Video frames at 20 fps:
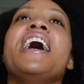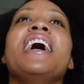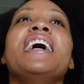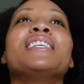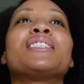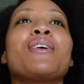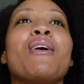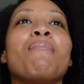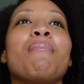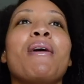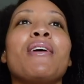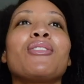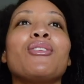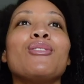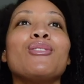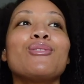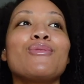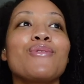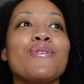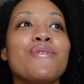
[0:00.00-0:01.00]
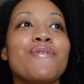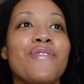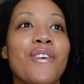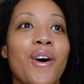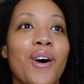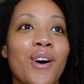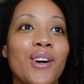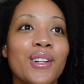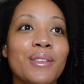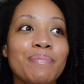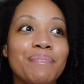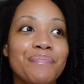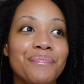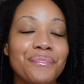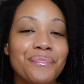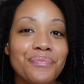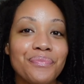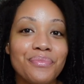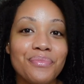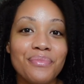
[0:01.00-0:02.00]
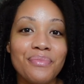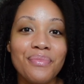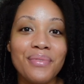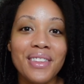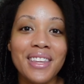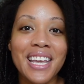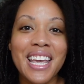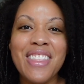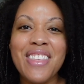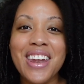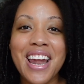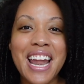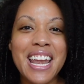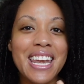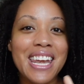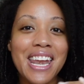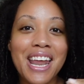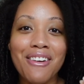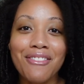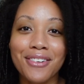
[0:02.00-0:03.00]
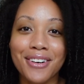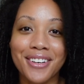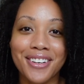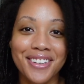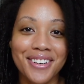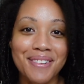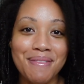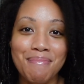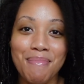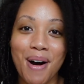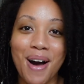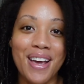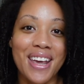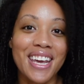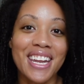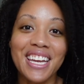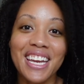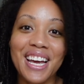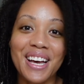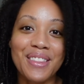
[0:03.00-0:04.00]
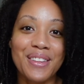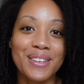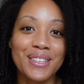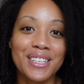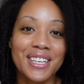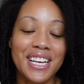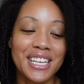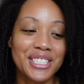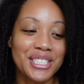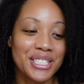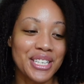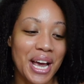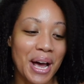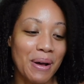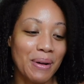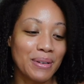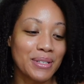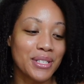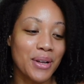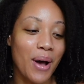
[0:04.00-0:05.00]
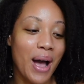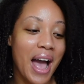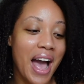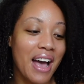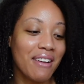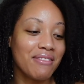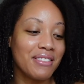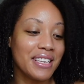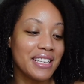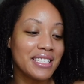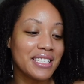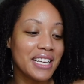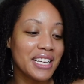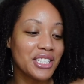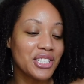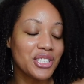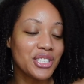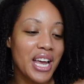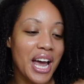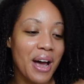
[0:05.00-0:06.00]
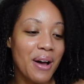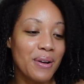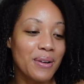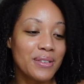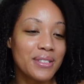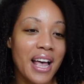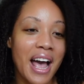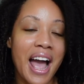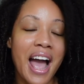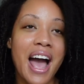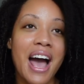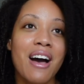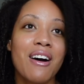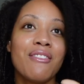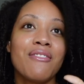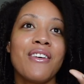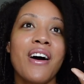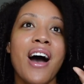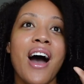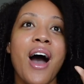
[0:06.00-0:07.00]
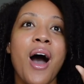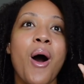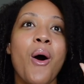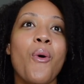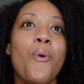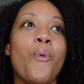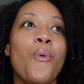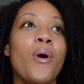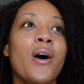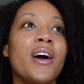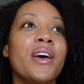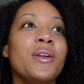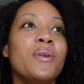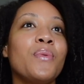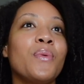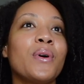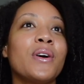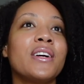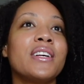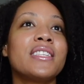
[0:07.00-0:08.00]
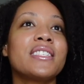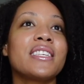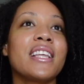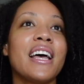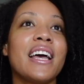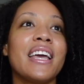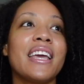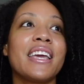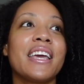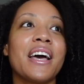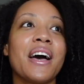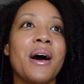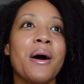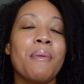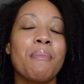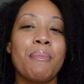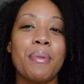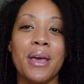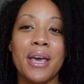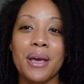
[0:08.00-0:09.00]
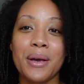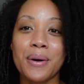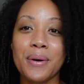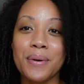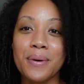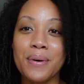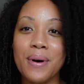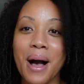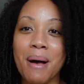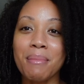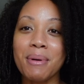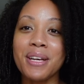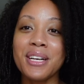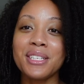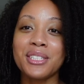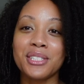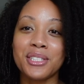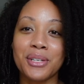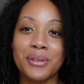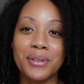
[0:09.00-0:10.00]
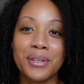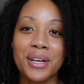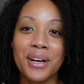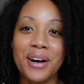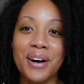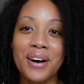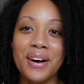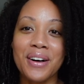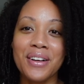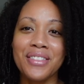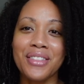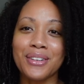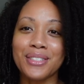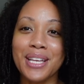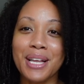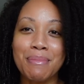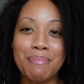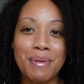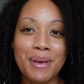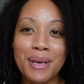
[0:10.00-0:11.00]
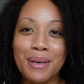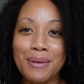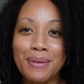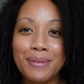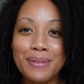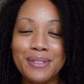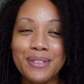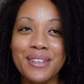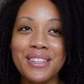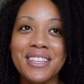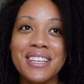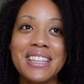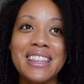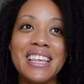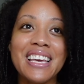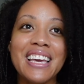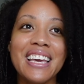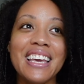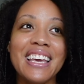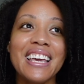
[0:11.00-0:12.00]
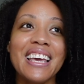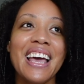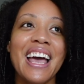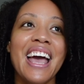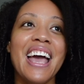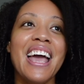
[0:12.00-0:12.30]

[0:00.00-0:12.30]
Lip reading: And so I bought those for fall. And then I never bought any other kitchen towels. So I have these kitchen towels. I have one where it's like a pickle. I'm gonna show y'all. They're like pickles on the thing.